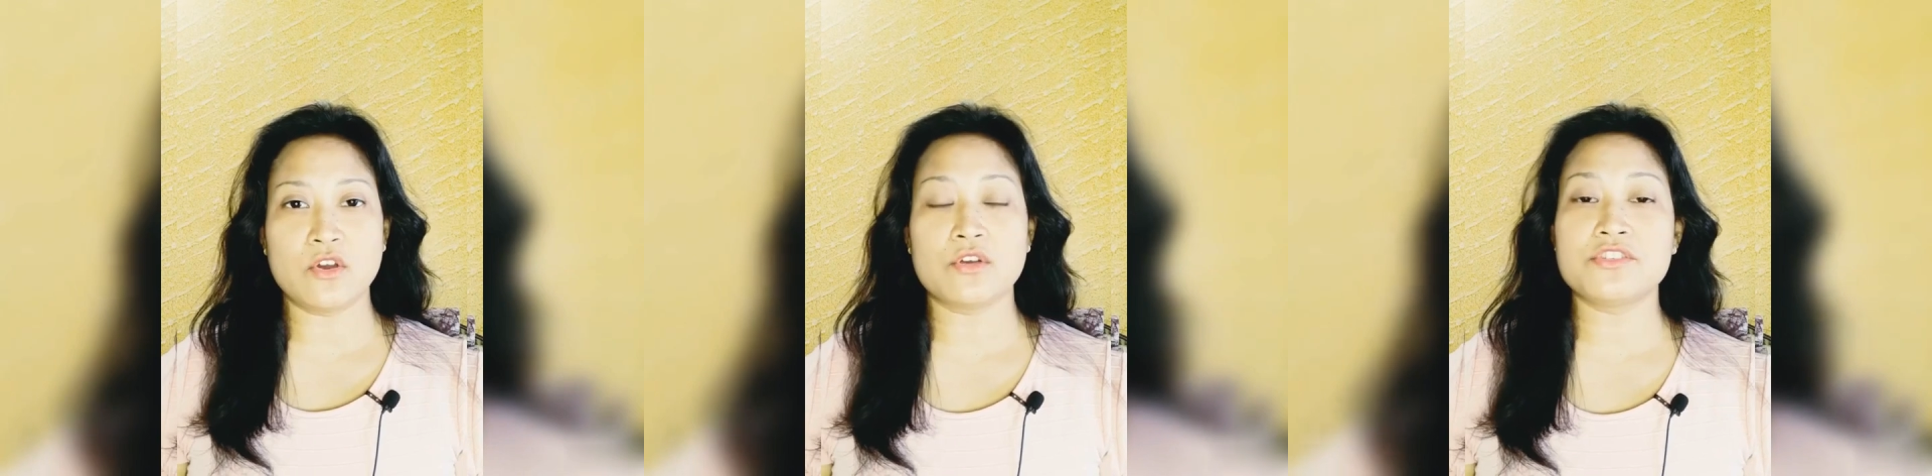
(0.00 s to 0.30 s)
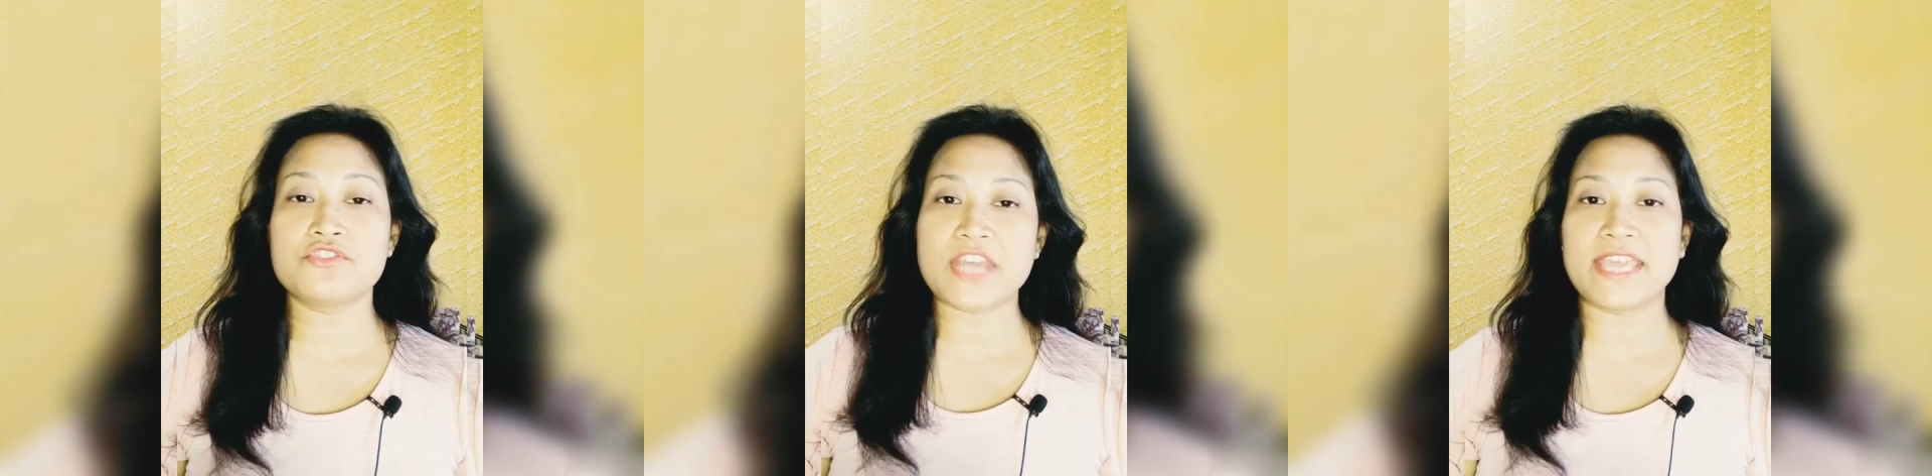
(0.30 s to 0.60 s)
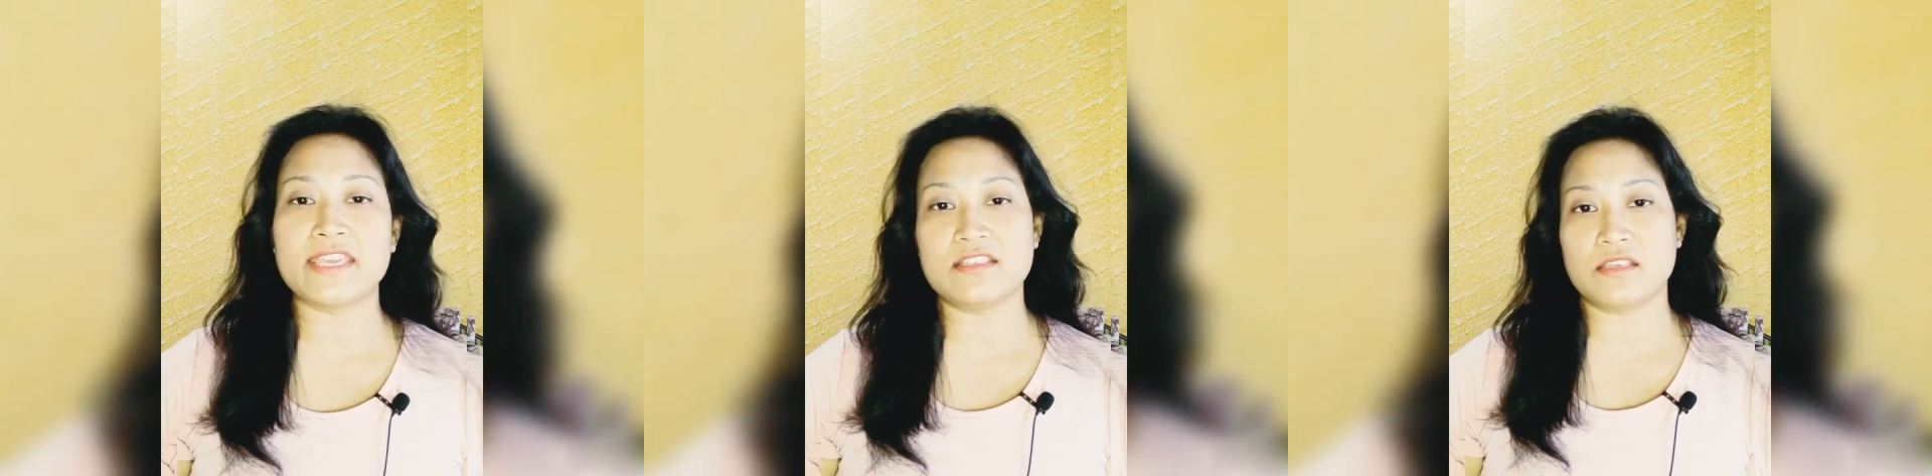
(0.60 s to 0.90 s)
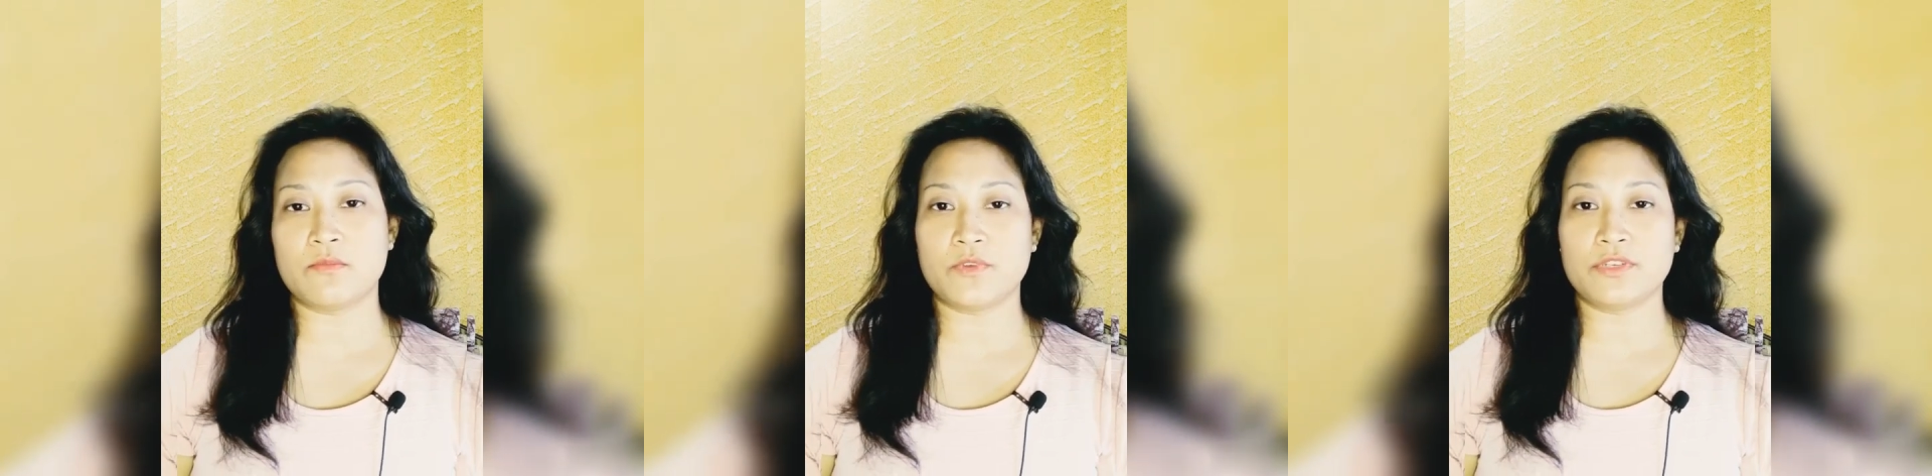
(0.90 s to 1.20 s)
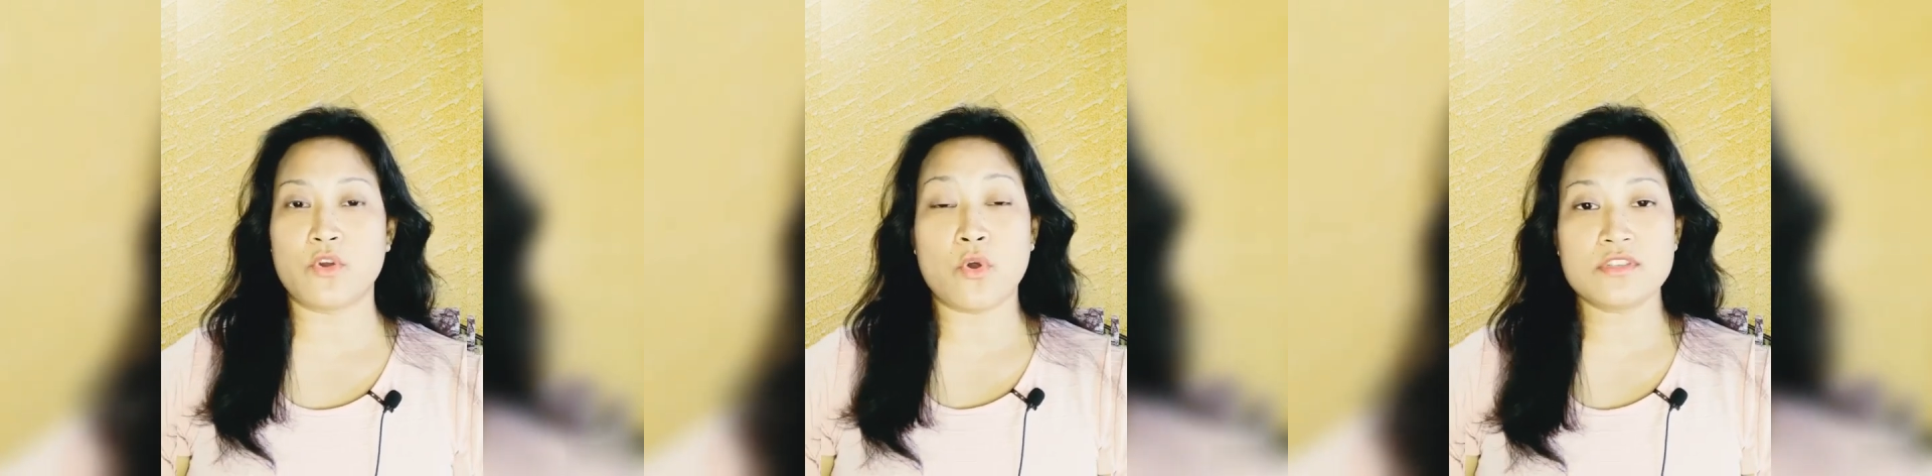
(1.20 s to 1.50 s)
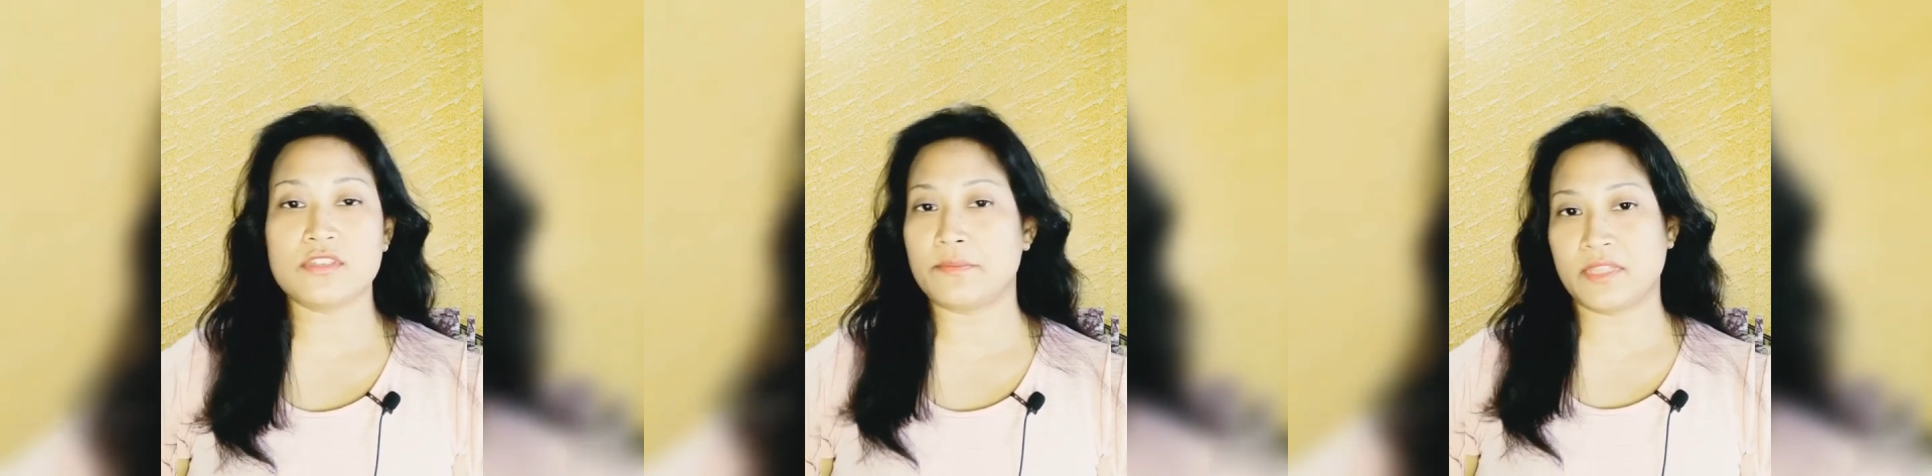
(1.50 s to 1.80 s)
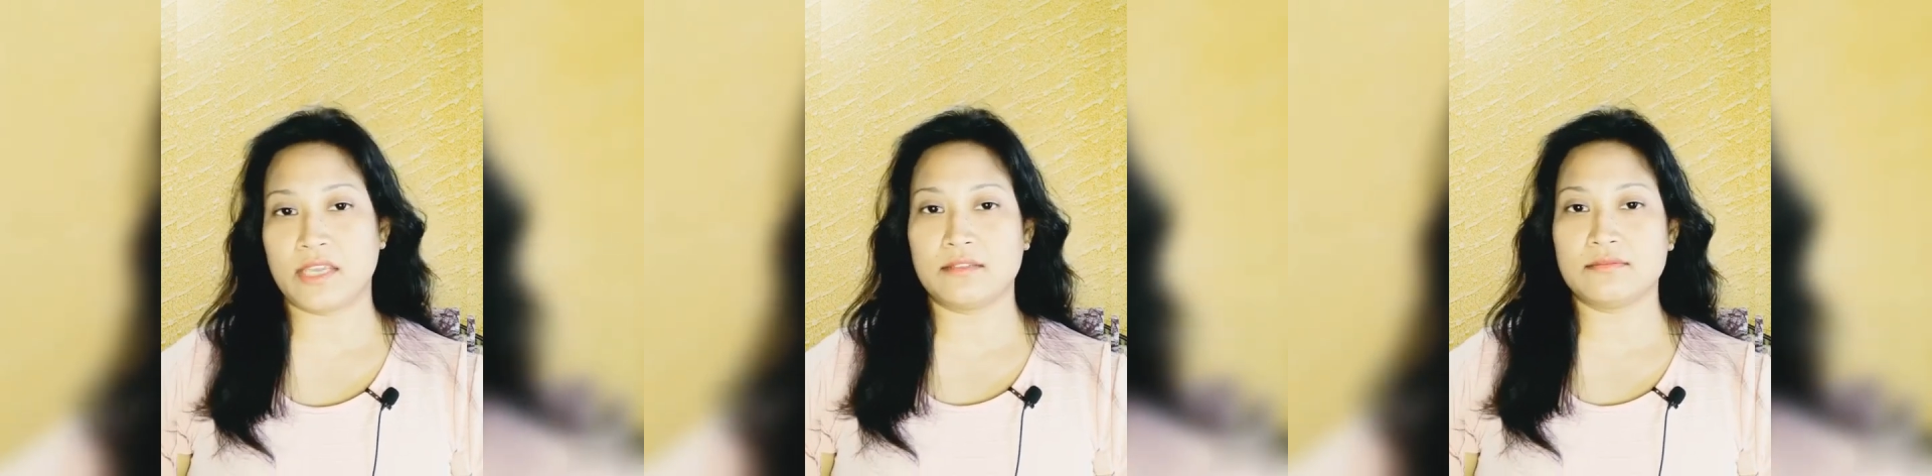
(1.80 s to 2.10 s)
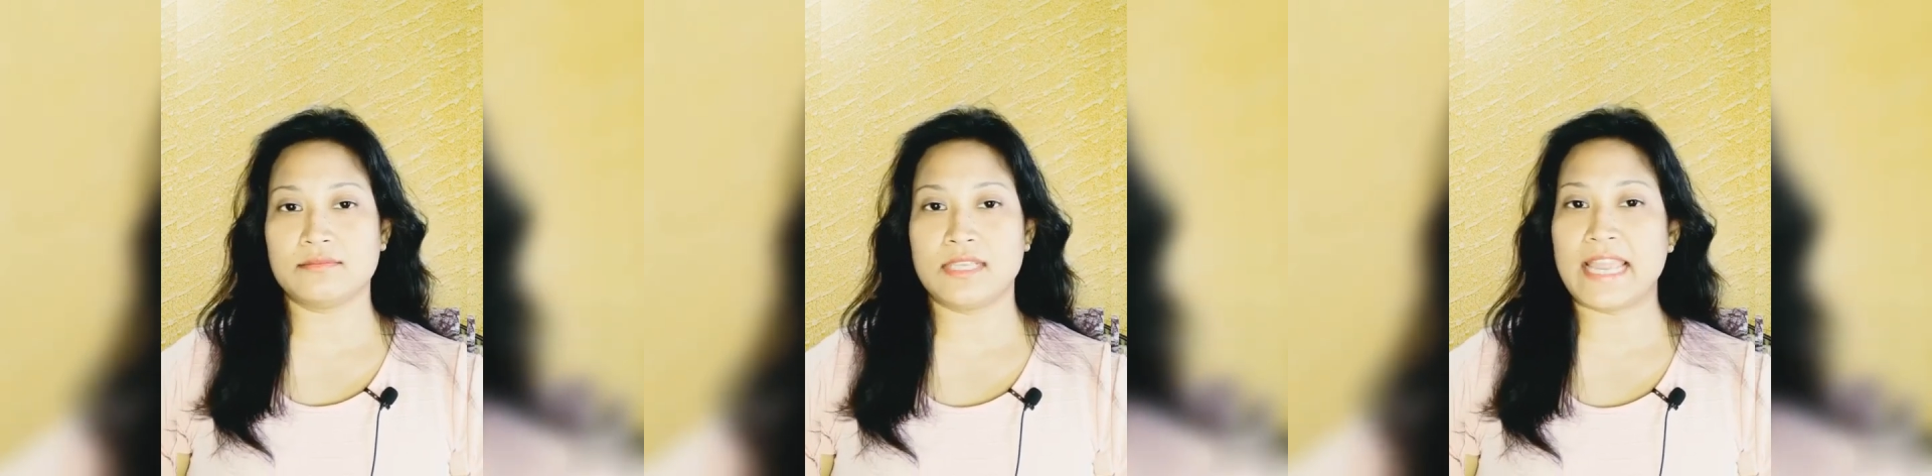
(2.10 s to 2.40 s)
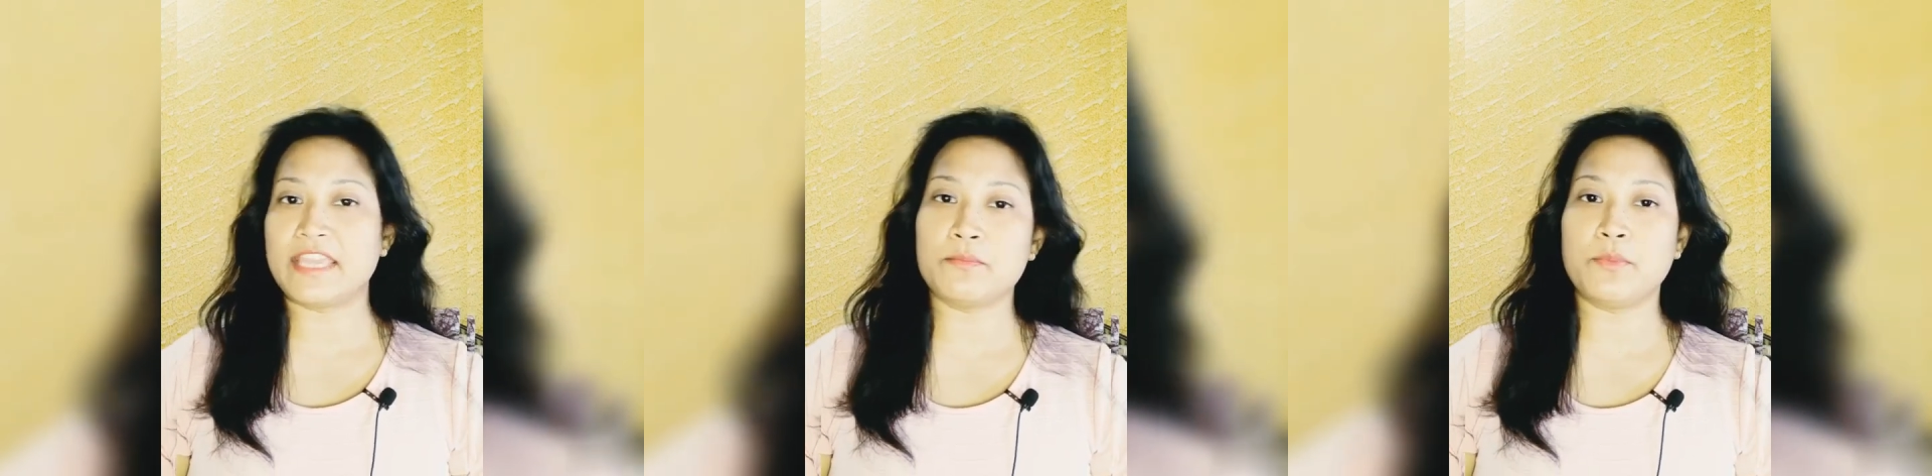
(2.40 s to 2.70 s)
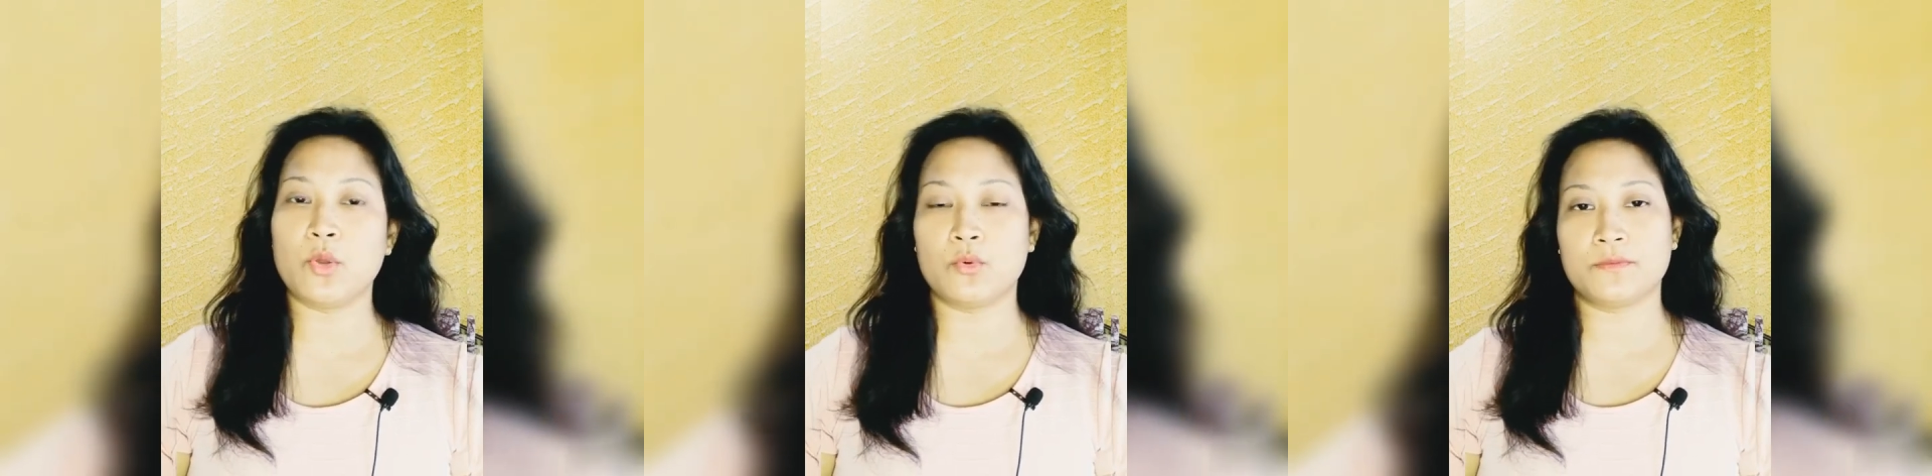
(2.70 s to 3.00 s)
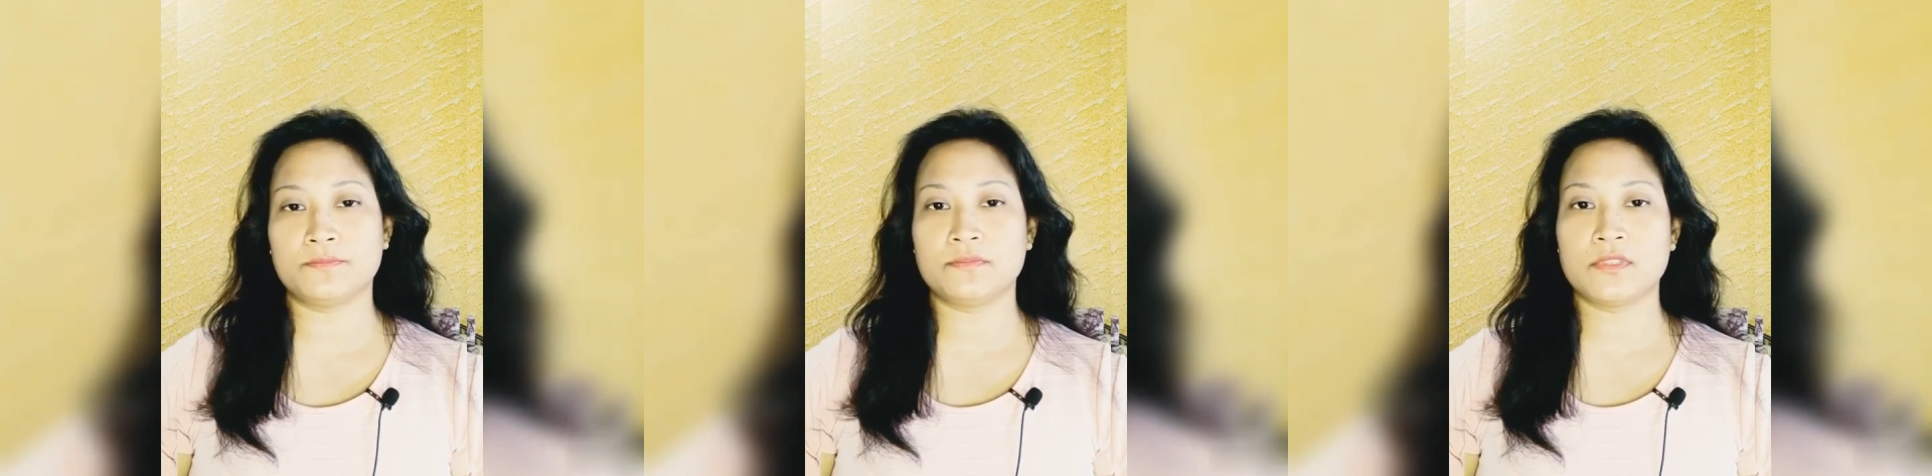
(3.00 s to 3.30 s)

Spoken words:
or striking someone or something, like a blow.